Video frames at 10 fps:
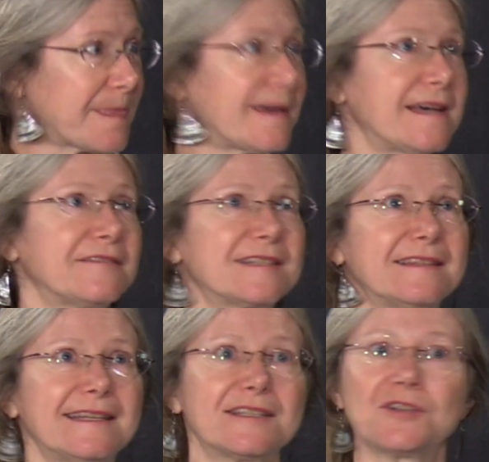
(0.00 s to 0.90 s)
I've
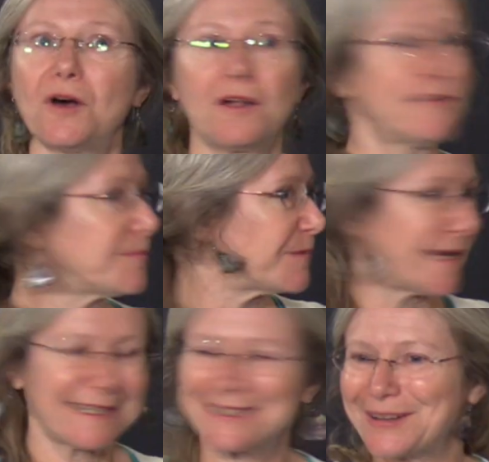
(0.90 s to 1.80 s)
sent that to all of the
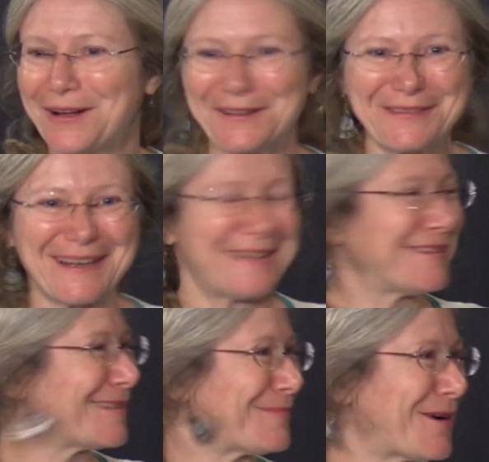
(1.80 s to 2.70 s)
press, to all of the
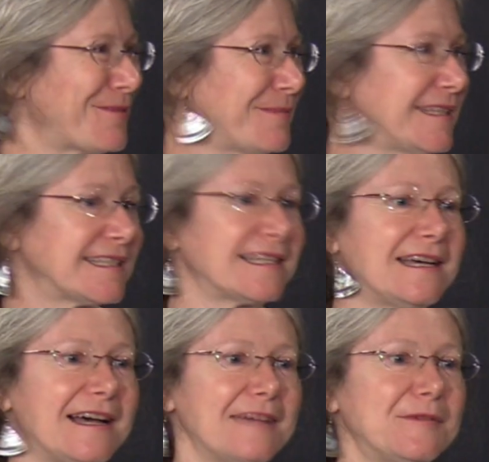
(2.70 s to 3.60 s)
health departments.
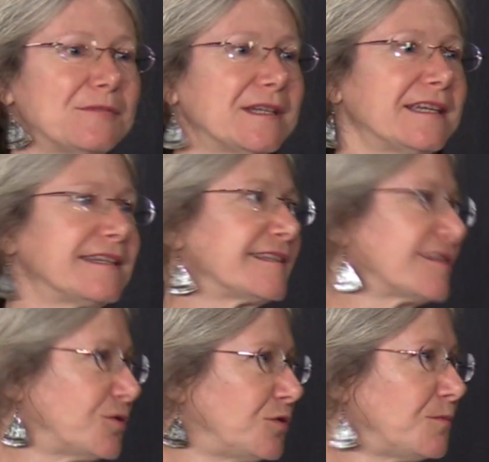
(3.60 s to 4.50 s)
I've been bringing it to
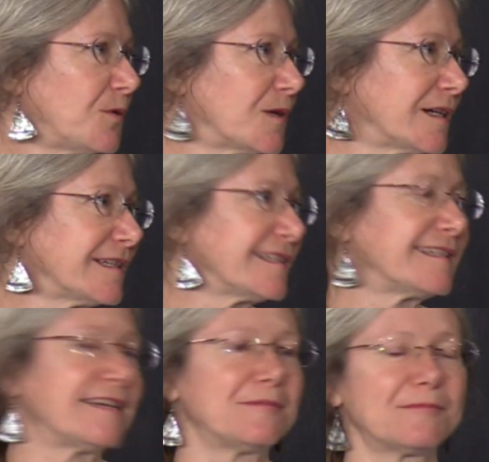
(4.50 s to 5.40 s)
school
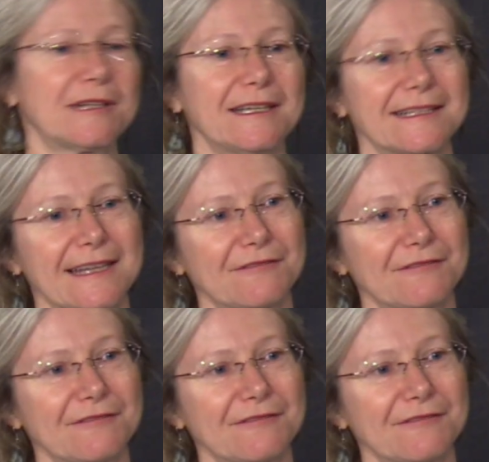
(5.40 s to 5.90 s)
boards. I've been bringing it to every